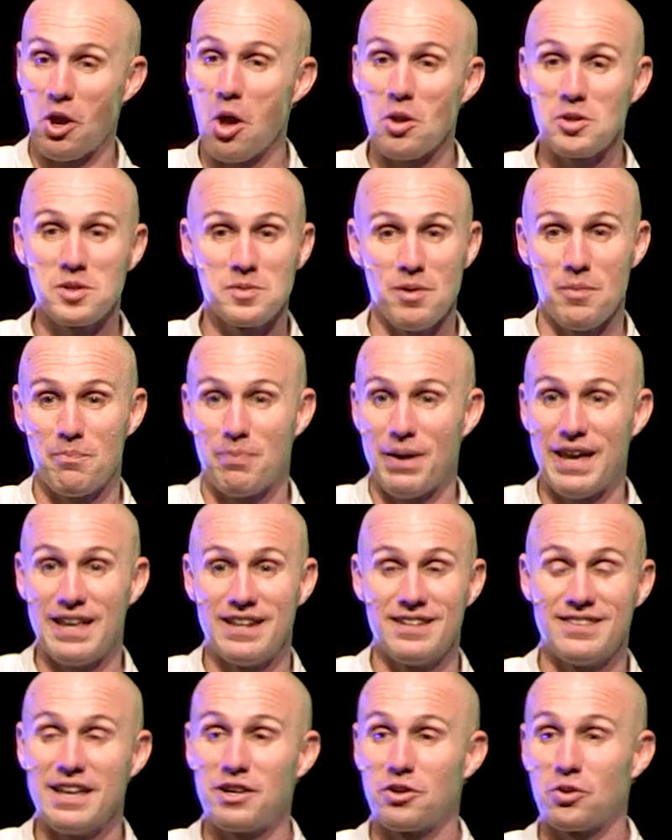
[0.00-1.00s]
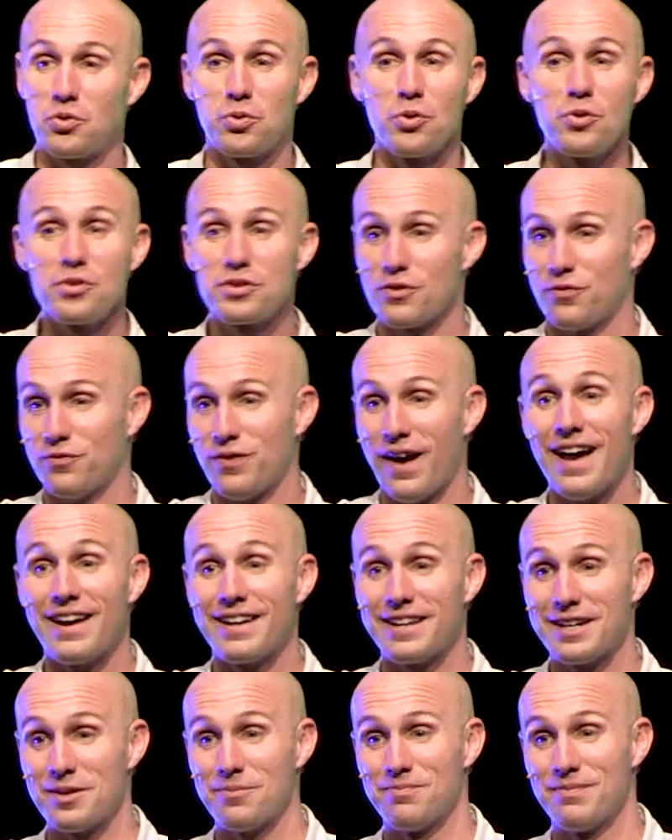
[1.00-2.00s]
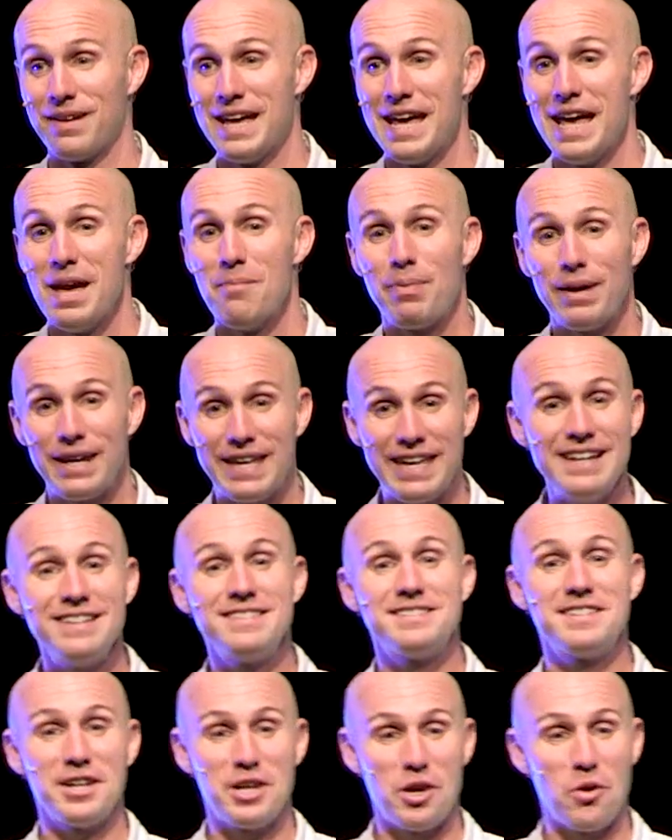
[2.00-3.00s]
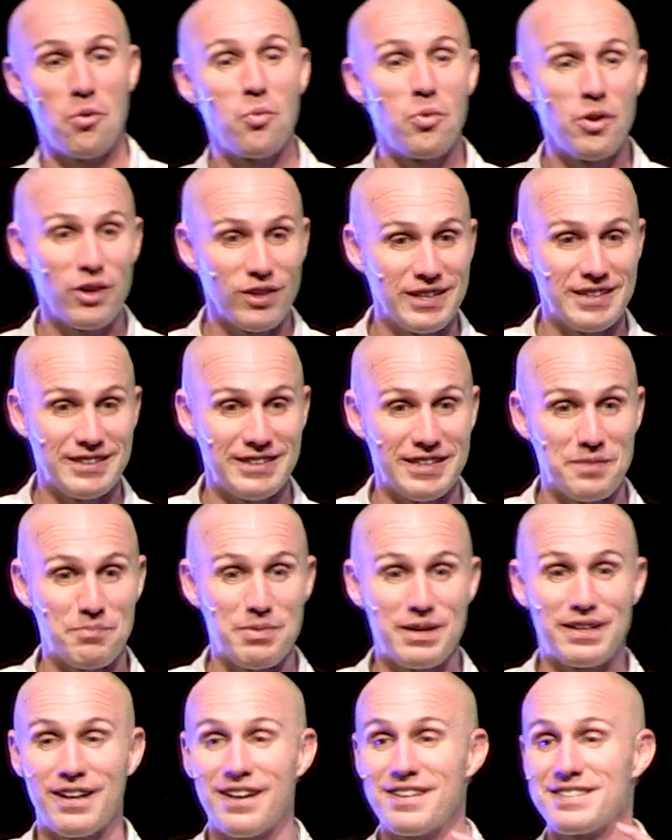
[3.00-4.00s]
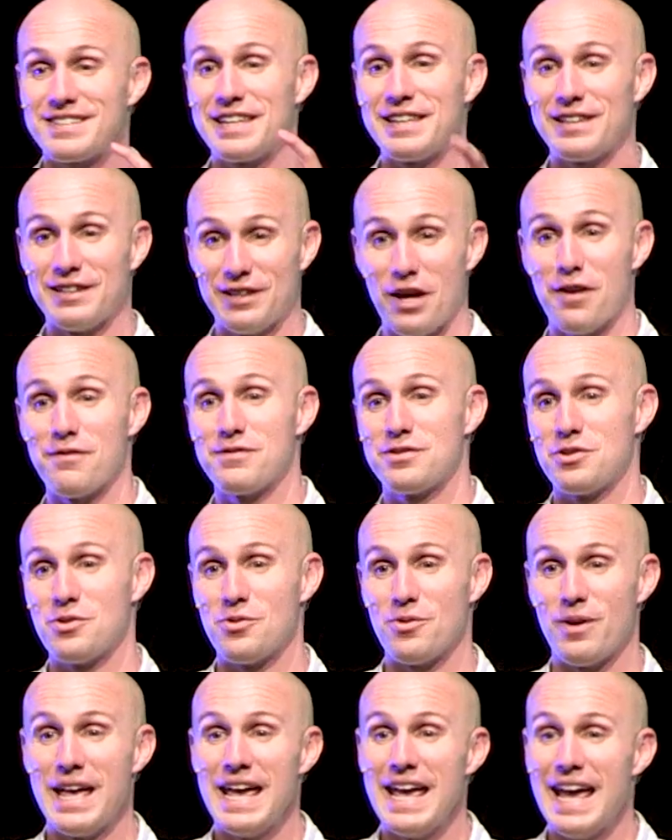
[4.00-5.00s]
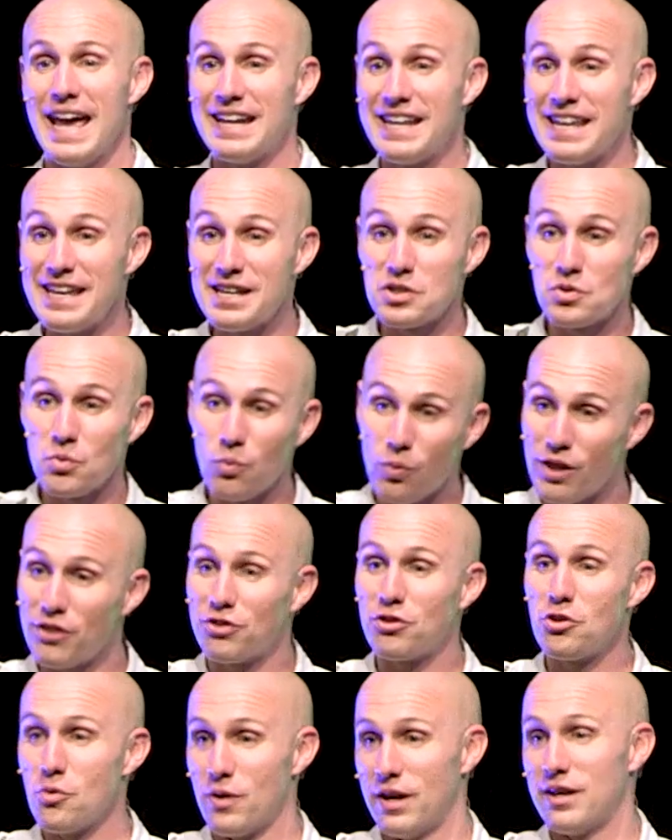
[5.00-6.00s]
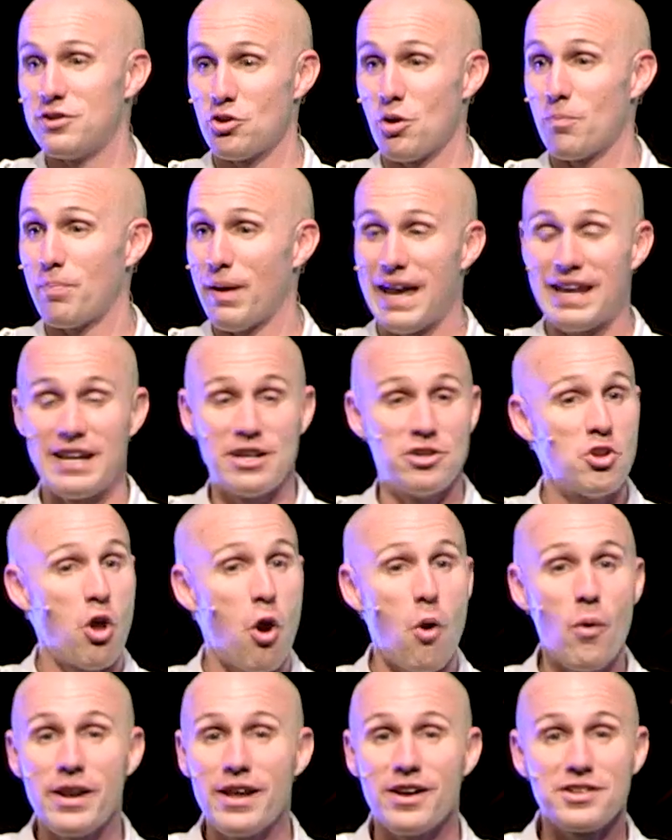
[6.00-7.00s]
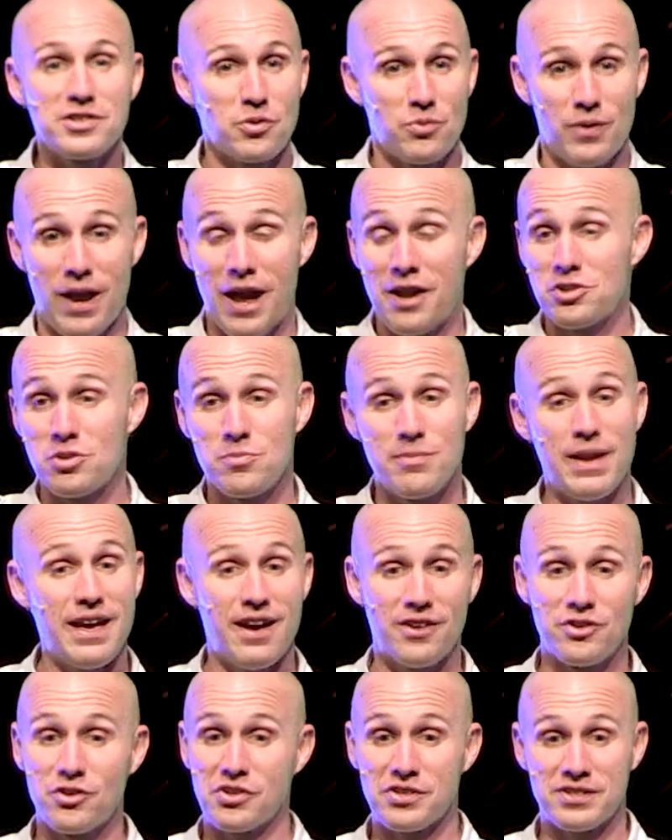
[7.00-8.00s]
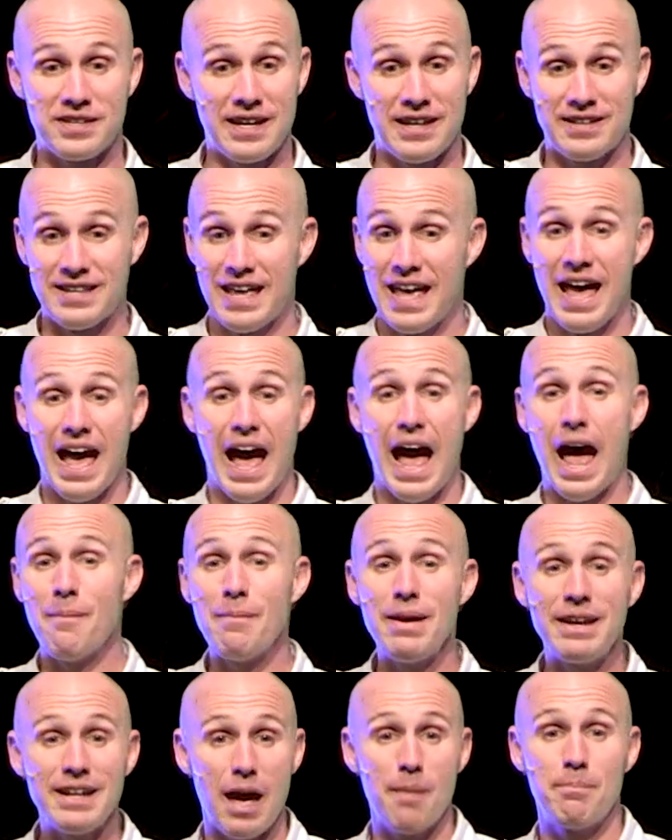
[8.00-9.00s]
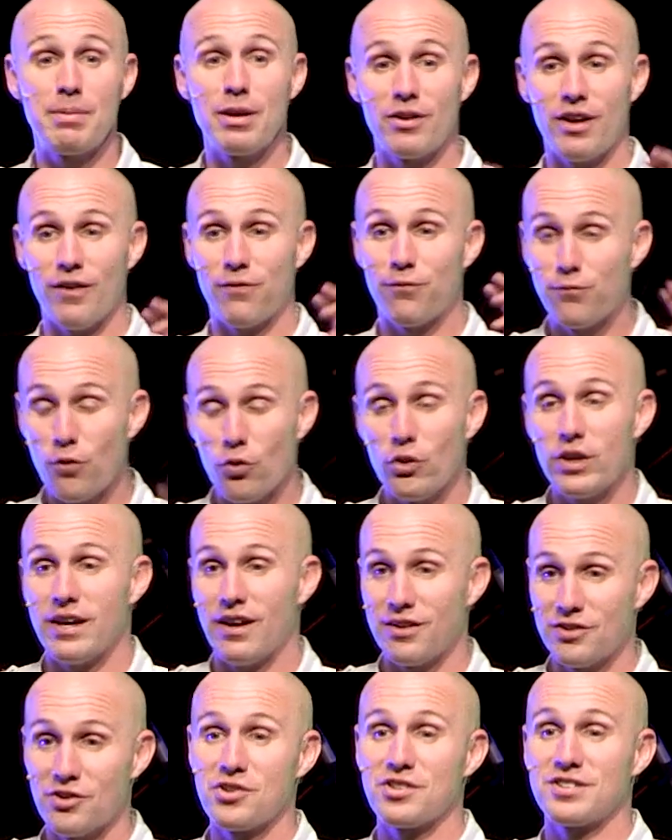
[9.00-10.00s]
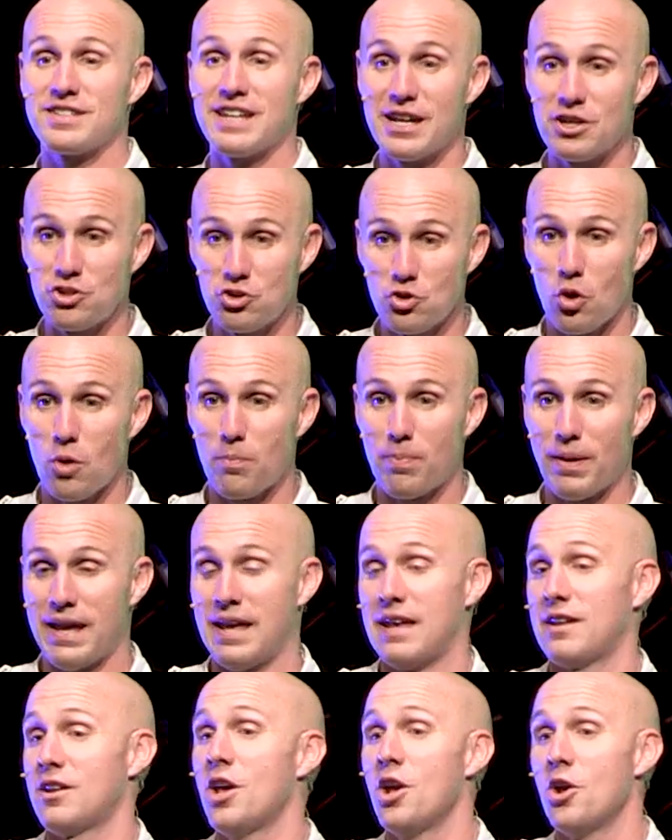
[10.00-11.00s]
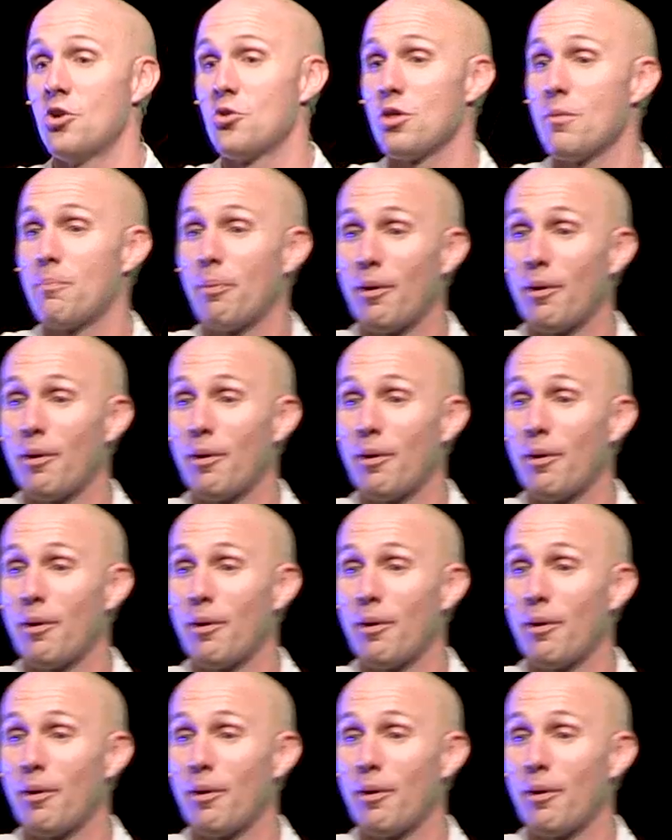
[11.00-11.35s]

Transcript: ultimate pain and they crucified him. But he did it willingly because he loves you and he is with you in your pain and no one else around you may understand. I may not be able to fully understand your pain, nor the